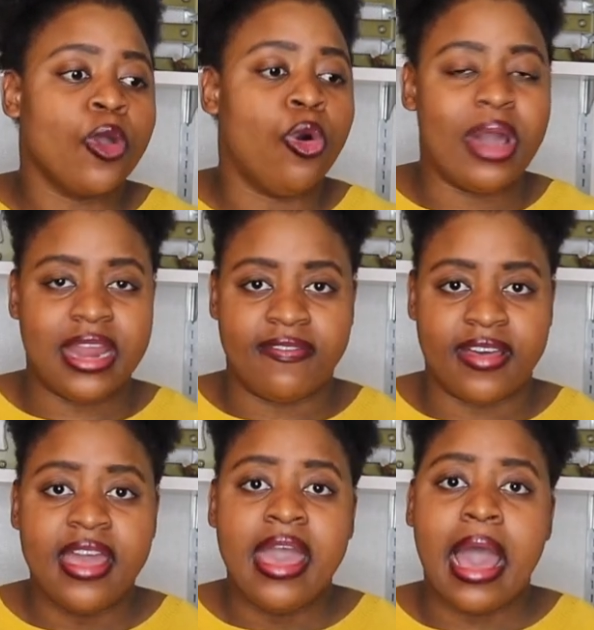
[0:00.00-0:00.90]
or
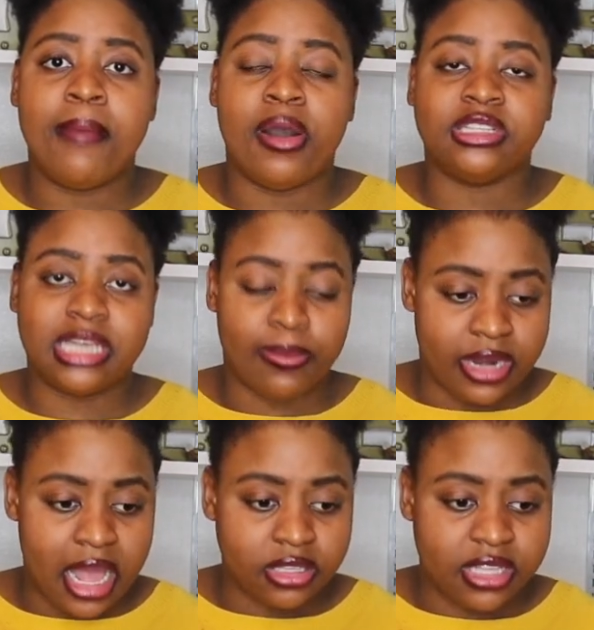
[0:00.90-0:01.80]
whatever about
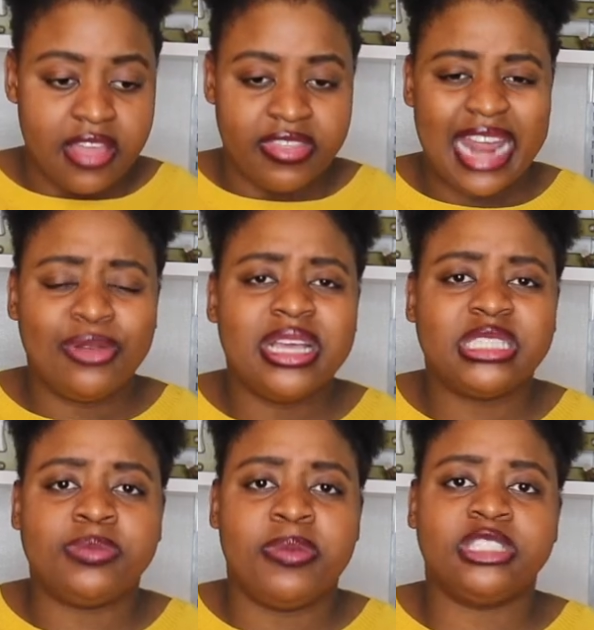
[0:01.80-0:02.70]
someone else that I don't
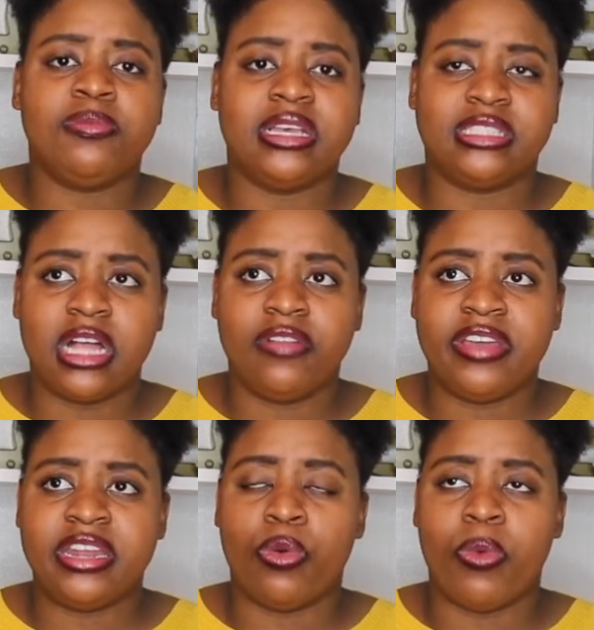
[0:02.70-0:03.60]
express
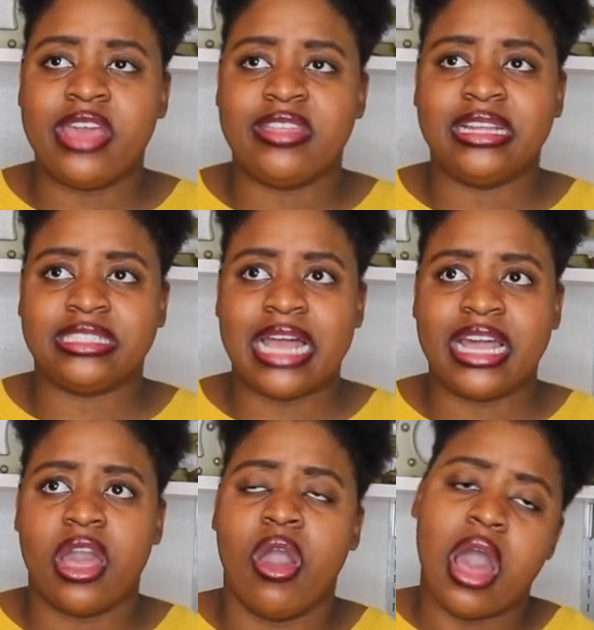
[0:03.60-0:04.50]
myself in a way that is
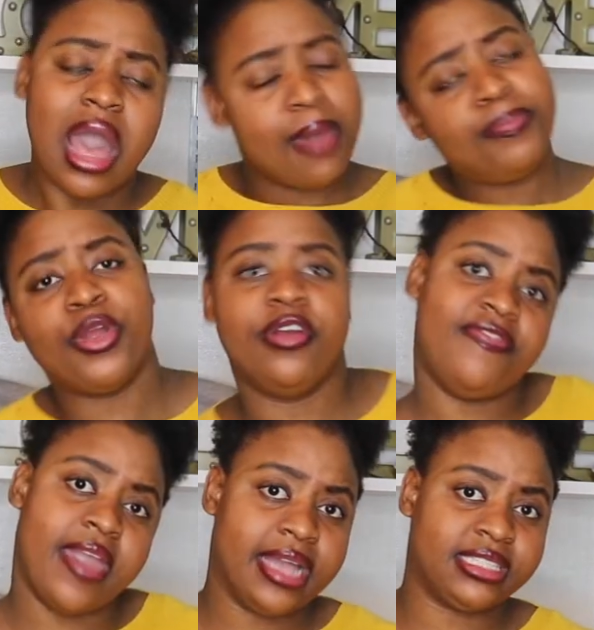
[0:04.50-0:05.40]
like I'm
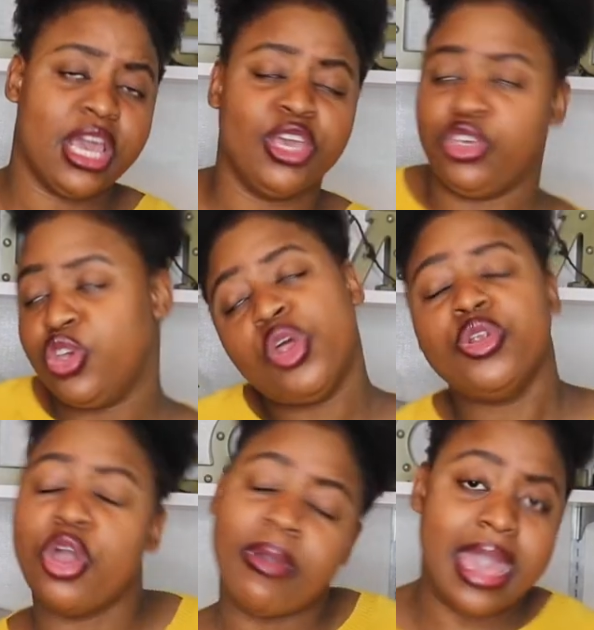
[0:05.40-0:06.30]
perfect you
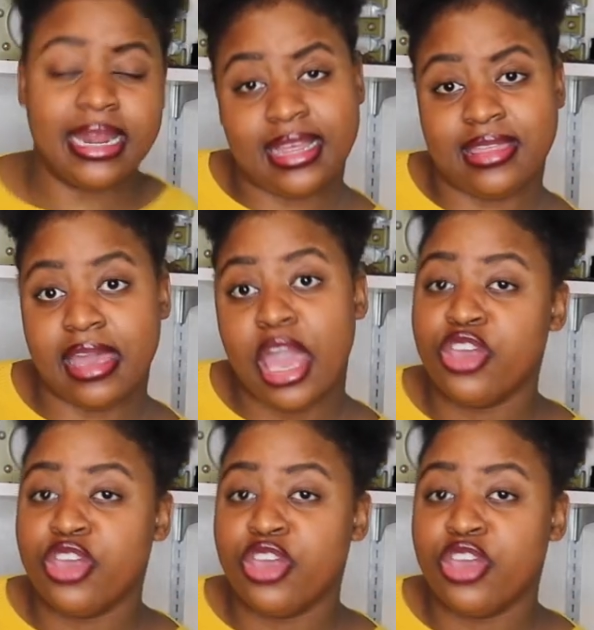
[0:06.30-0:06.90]
don't know anything